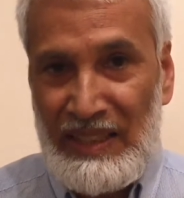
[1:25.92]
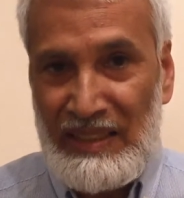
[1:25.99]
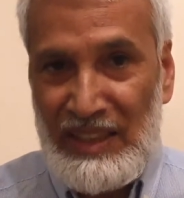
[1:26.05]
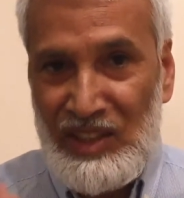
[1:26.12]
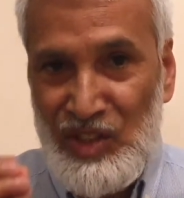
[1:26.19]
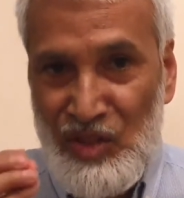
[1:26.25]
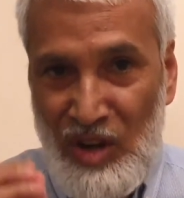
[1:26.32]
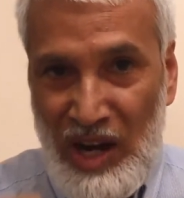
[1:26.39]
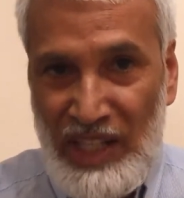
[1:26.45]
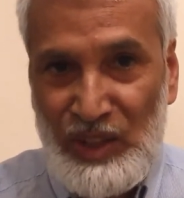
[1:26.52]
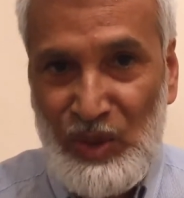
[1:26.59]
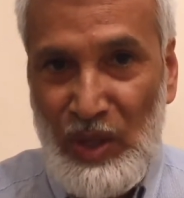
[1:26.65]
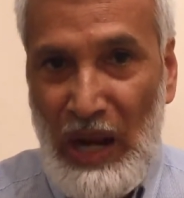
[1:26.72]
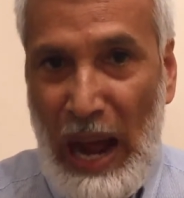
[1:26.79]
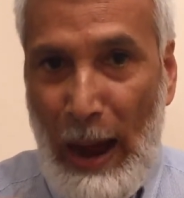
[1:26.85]
This
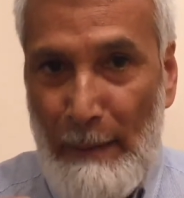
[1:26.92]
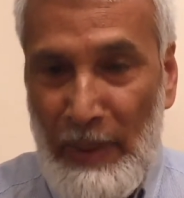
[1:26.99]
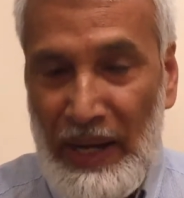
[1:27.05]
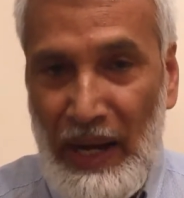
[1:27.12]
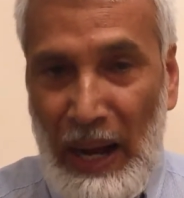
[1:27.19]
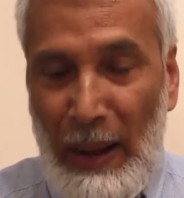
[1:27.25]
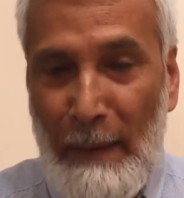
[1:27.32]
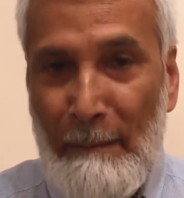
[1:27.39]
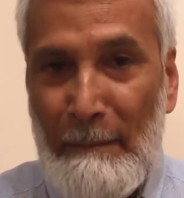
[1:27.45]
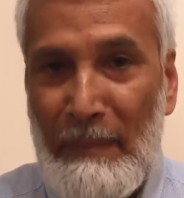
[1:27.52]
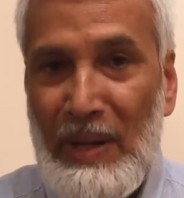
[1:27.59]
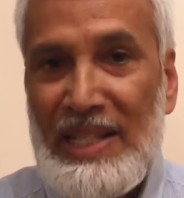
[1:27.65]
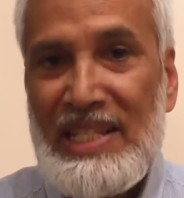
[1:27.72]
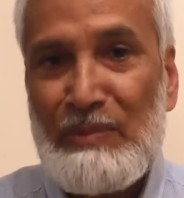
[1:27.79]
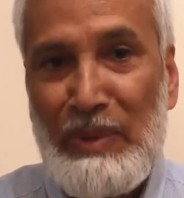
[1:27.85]
trust or amana
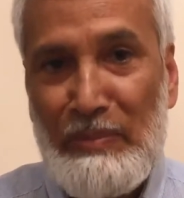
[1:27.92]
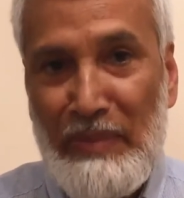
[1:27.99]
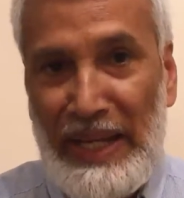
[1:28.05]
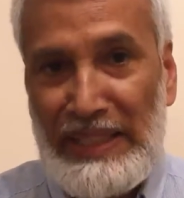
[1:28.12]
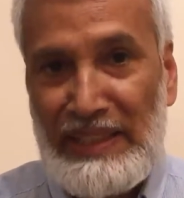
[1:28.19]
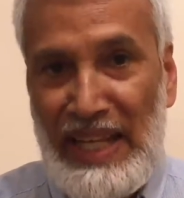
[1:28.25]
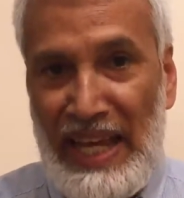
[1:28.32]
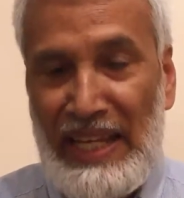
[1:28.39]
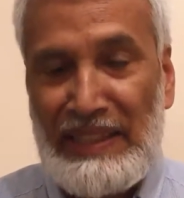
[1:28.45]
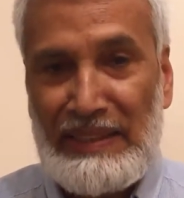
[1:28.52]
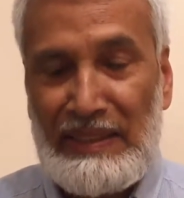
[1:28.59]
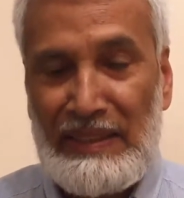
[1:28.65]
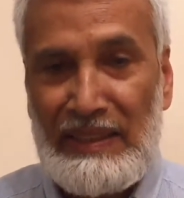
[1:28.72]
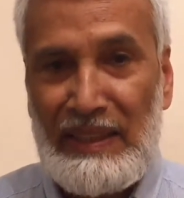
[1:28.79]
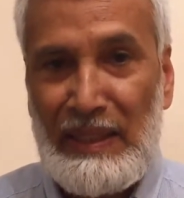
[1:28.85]
must be
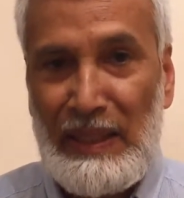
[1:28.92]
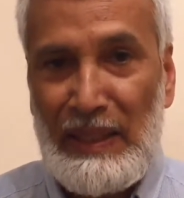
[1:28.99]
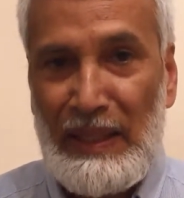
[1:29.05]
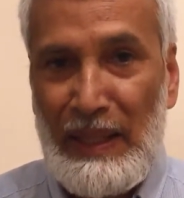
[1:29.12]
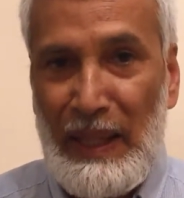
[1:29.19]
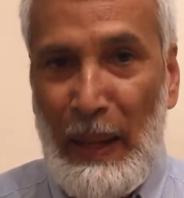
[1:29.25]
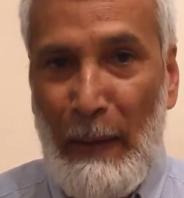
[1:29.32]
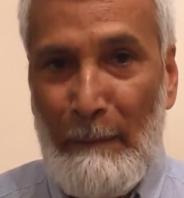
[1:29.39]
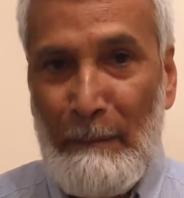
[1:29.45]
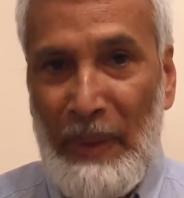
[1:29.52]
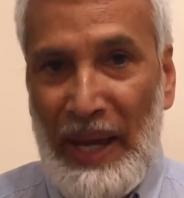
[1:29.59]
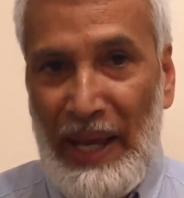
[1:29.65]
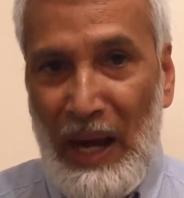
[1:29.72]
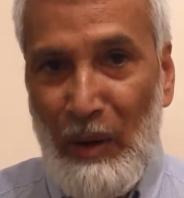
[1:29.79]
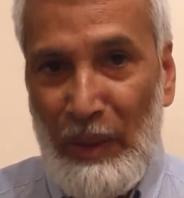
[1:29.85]
maintained
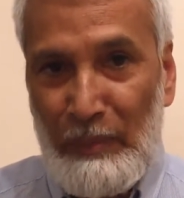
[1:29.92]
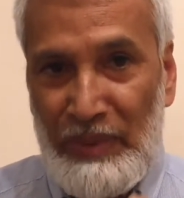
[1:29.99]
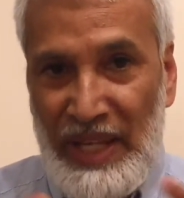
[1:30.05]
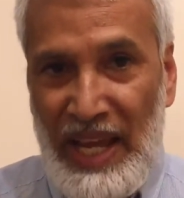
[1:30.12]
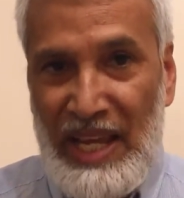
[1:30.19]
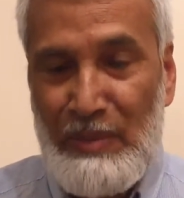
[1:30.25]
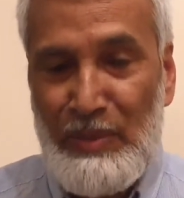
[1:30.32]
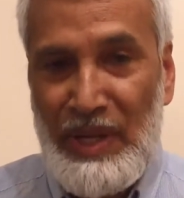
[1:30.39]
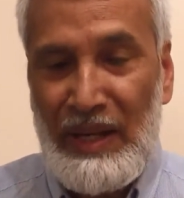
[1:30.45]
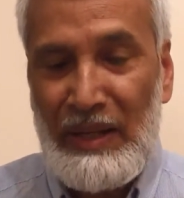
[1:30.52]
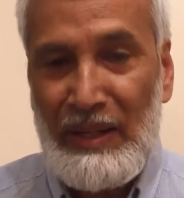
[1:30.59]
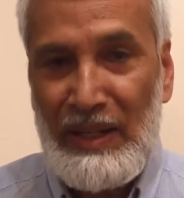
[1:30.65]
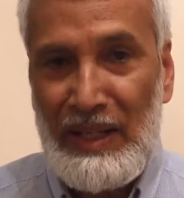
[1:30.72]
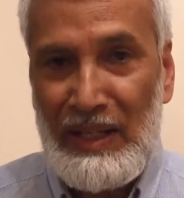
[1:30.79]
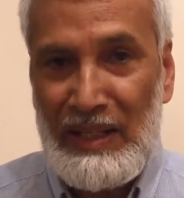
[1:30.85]
by our behavior,
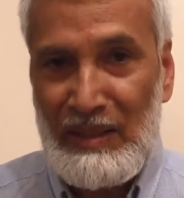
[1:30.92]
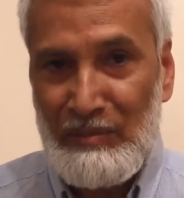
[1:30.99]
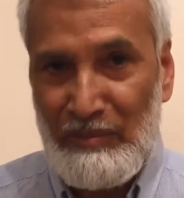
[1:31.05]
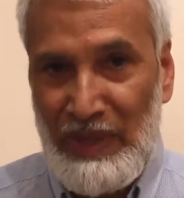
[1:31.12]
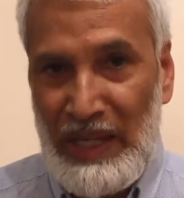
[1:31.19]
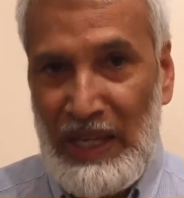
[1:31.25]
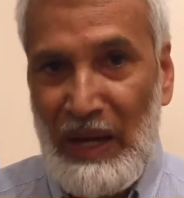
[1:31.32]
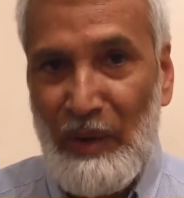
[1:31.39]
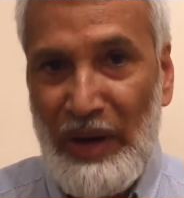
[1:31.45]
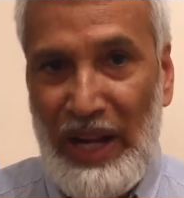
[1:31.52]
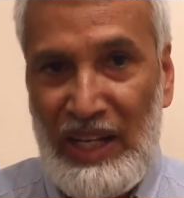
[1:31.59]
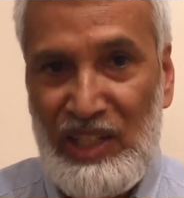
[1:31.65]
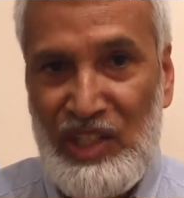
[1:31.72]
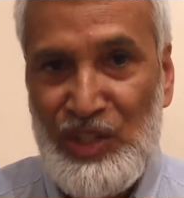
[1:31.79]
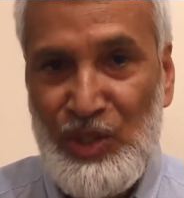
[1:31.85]
by our
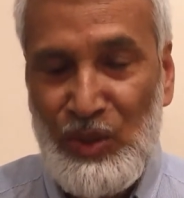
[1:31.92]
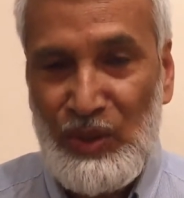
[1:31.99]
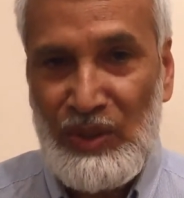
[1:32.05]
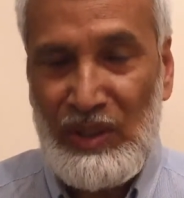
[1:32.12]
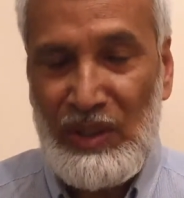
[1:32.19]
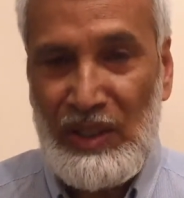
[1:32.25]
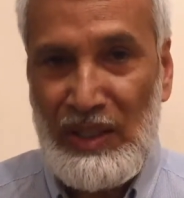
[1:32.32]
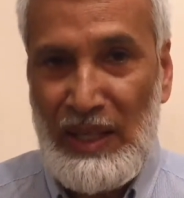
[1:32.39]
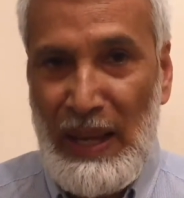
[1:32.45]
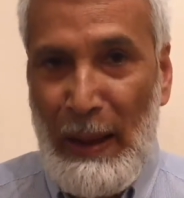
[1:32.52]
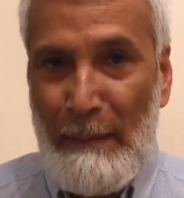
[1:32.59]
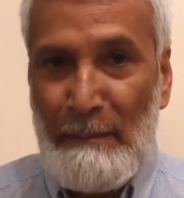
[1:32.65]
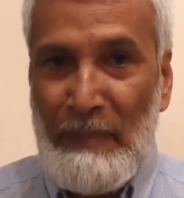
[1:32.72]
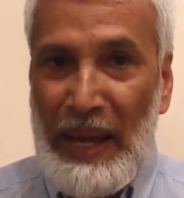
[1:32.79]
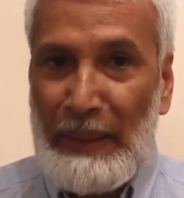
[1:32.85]
attitude,
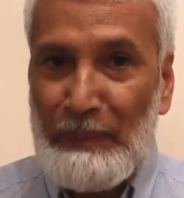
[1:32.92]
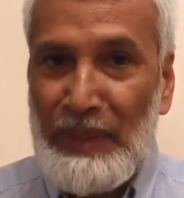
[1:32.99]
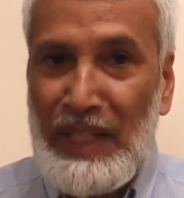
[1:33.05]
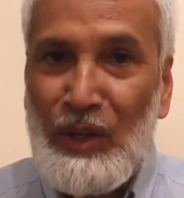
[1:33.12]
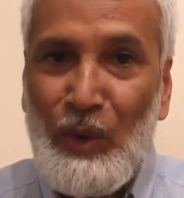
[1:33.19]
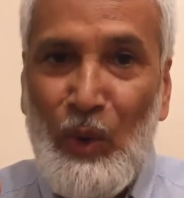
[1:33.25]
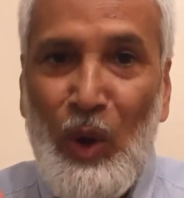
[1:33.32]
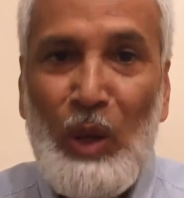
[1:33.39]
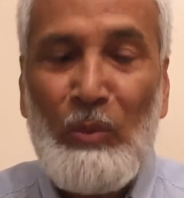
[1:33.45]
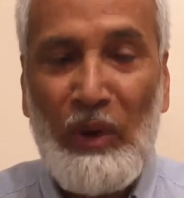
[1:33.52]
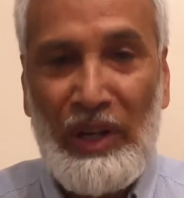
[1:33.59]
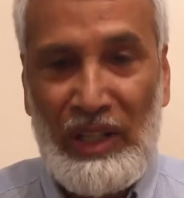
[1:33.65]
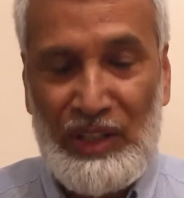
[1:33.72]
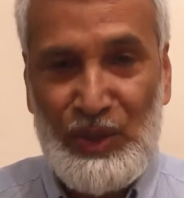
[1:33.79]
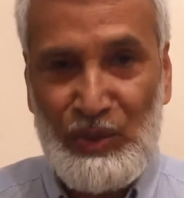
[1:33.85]
by being role
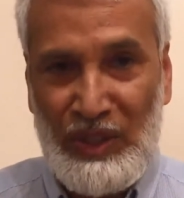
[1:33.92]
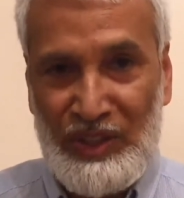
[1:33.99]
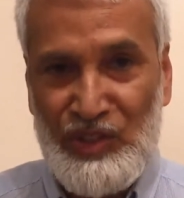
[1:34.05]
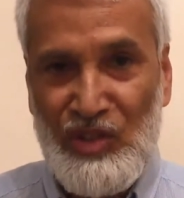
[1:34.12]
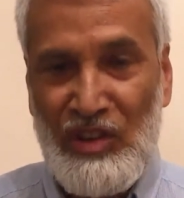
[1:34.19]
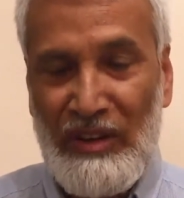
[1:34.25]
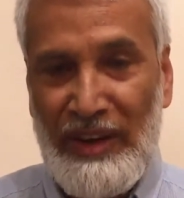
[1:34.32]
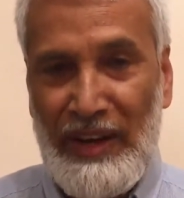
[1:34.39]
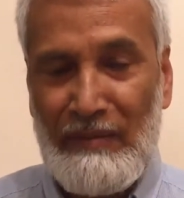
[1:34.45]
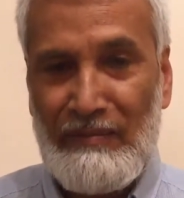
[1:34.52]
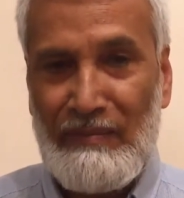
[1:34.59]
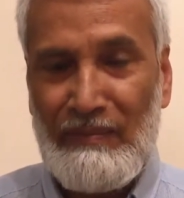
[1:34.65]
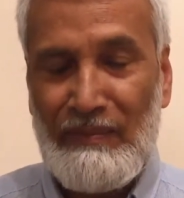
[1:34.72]
models to our children.